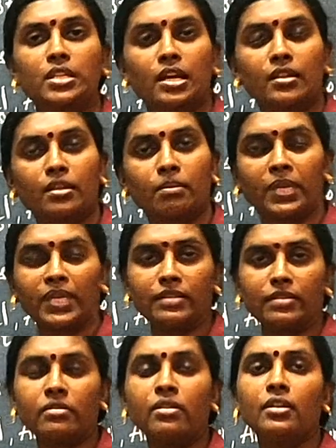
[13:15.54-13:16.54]
are the
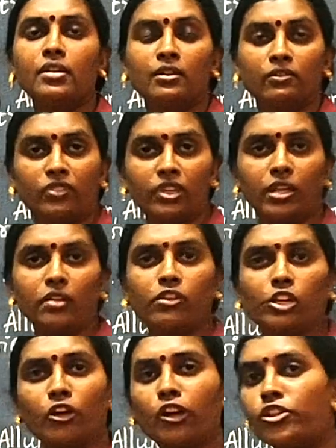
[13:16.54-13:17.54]
places where
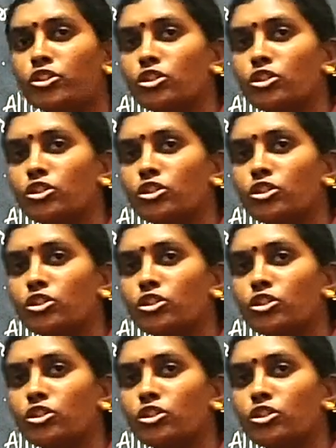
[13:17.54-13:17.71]
we are going